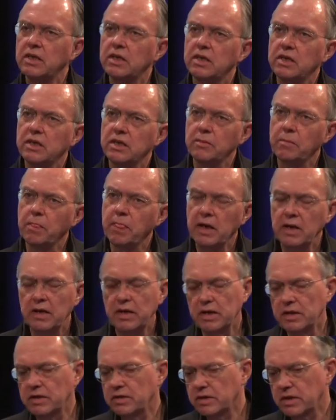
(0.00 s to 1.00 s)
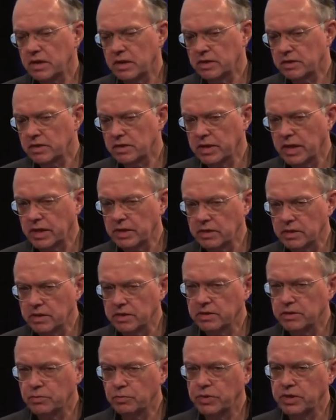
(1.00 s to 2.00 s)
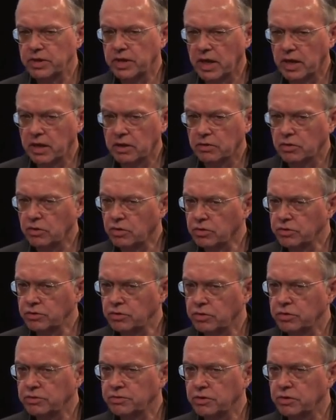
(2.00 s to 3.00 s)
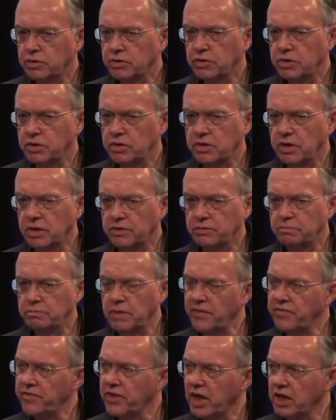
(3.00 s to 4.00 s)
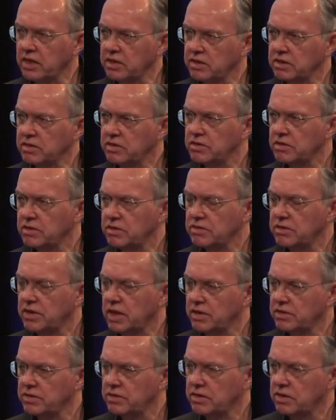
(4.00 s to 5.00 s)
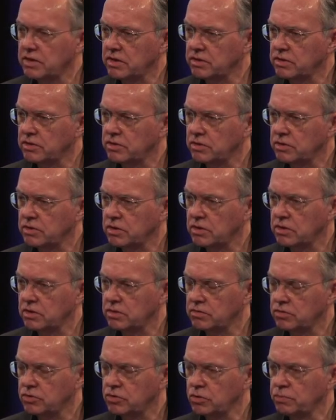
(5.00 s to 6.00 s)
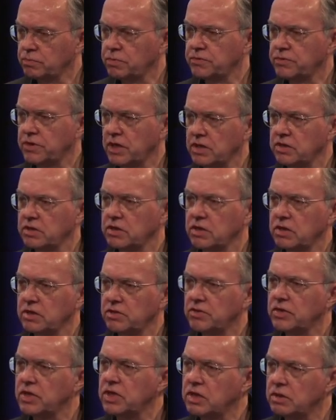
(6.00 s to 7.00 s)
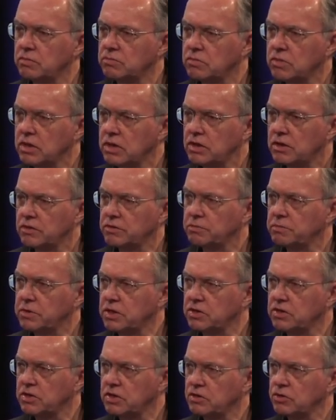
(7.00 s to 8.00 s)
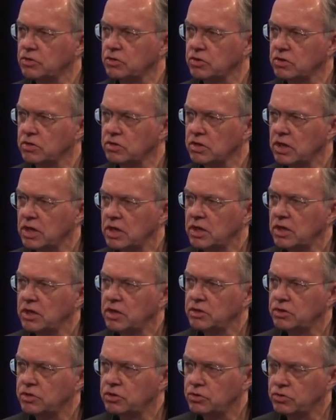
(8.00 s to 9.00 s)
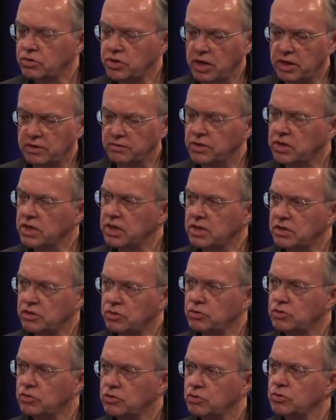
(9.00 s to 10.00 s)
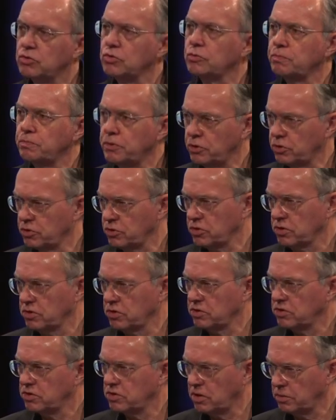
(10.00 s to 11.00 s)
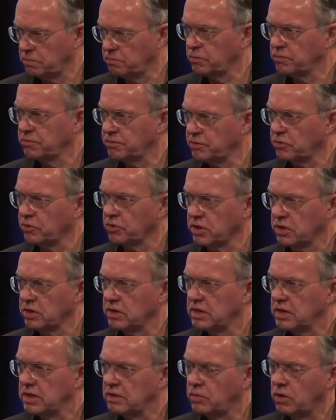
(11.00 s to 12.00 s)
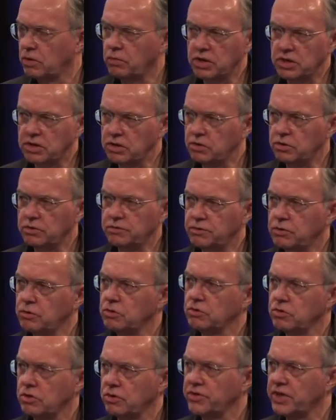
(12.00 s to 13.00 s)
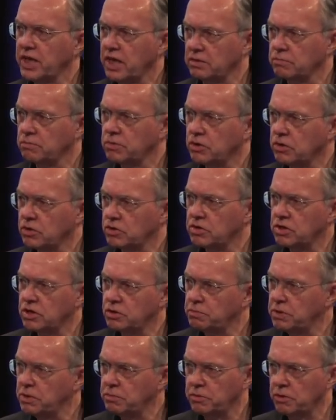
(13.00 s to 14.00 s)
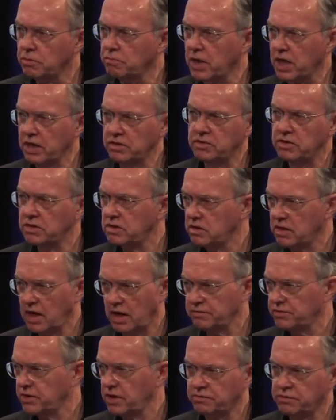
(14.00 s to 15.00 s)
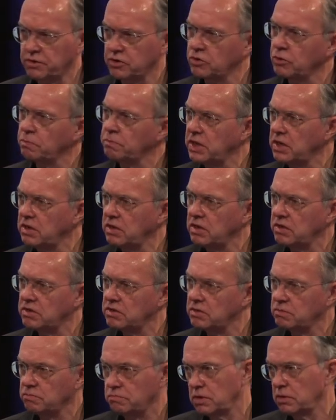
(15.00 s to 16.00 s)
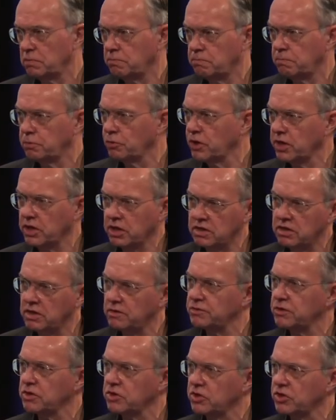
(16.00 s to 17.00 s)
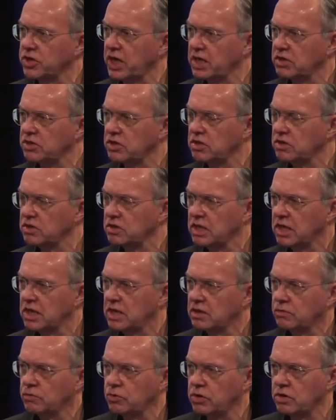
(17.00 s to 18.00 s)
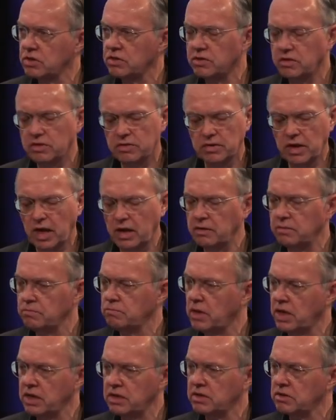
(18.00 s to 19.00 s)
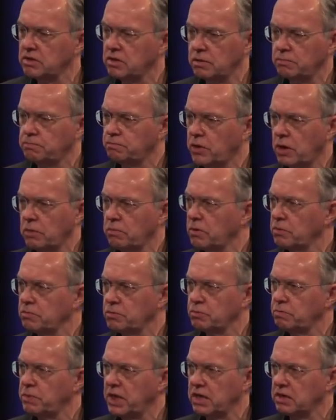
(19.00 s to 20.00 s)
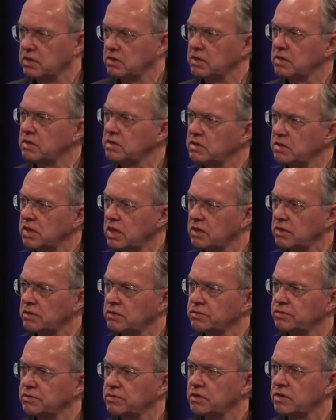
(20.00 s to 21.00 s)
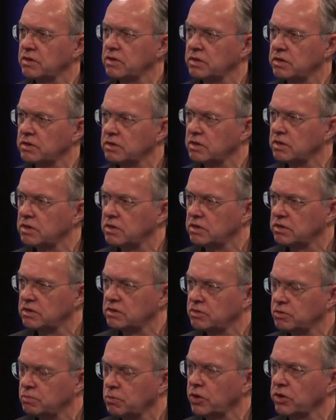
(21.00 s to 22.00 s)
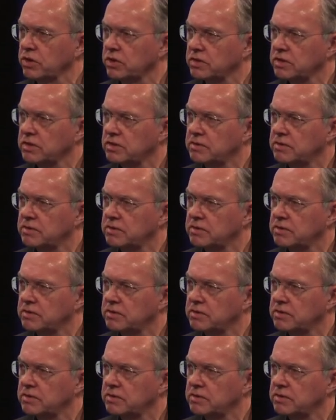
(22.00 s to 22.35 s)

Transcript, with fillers: Um, in, in the Netherlands, we now, all universities have mandated that a, a supervising team of PhD students should have at least two persons, up to four. What, what are your views on that? Because these people might have different opinions, be pulling in different directions. Yeah. Wouldn't they make the problems bigger instead of uh, uh, smaller?